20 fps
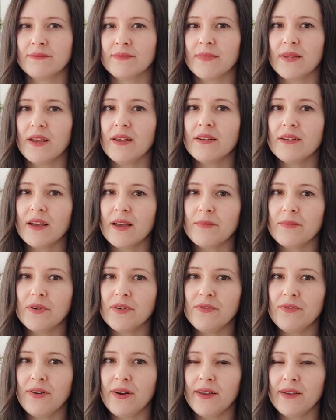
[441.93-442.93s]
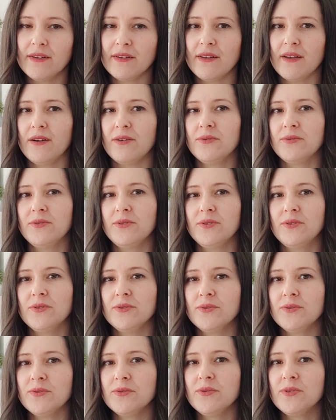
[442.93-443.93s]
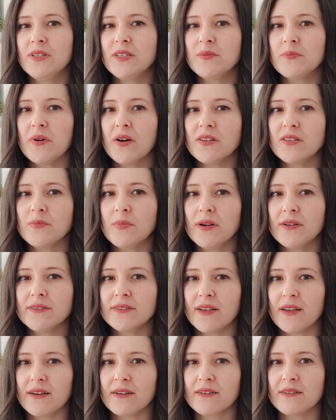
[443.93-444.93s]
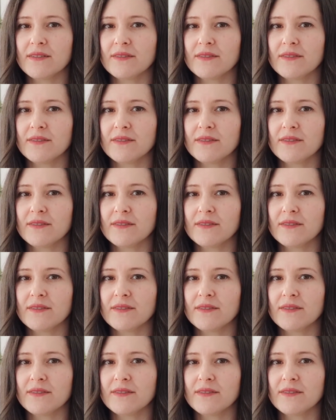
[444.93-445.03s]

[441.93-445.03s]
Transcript: And I'm referring now to responsible tech.